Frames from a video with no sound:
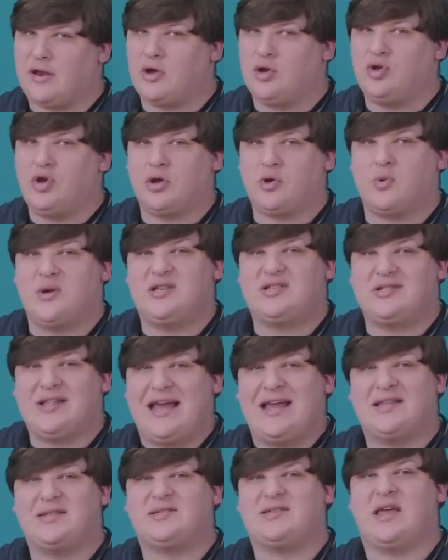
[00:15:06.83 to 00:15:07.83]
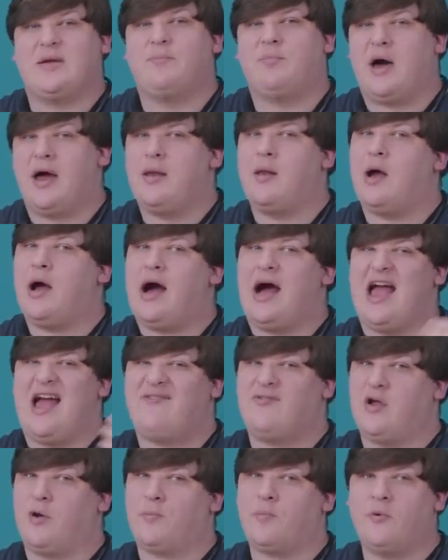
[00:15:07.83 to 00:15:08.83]
could decrease latency, but I
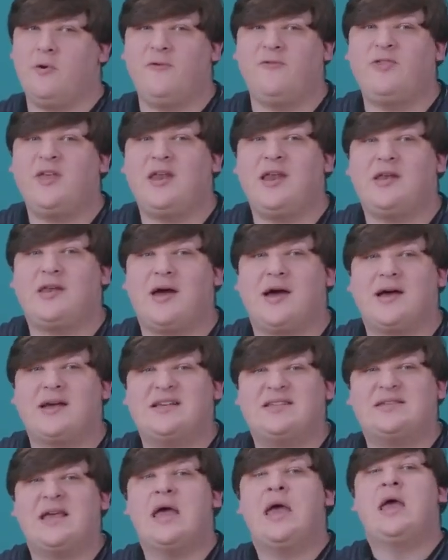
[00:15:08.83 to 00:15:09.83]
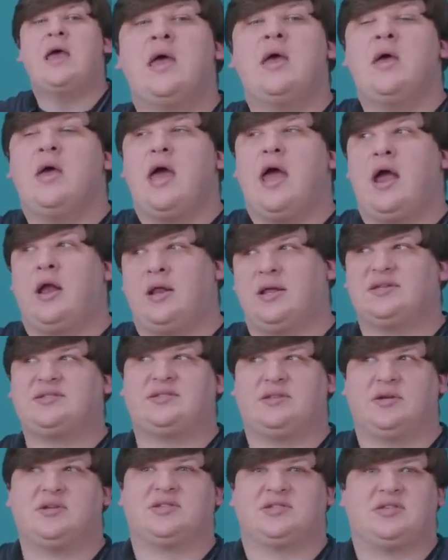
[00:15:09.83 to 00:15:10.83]
have no proof that it does, and it
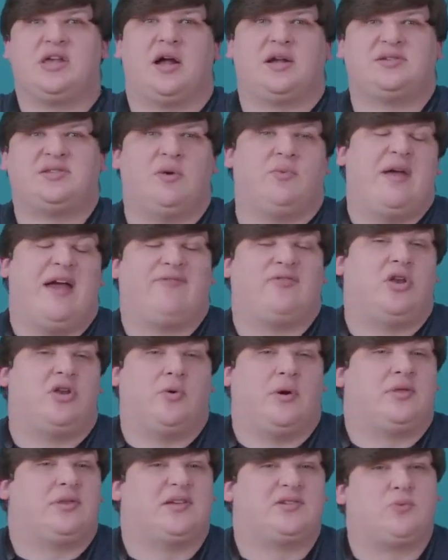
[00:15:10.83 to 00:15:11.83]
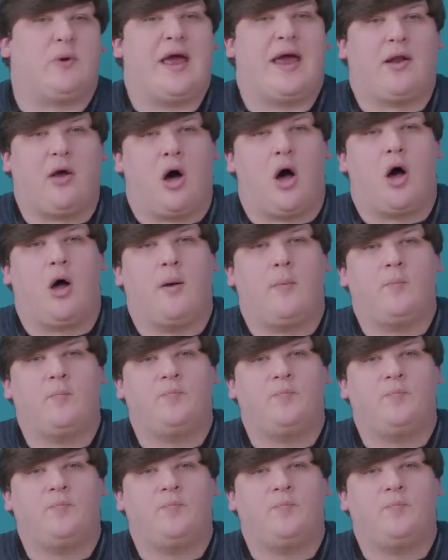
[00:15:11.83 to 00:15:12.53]
still sucks that we have to do it this way at all.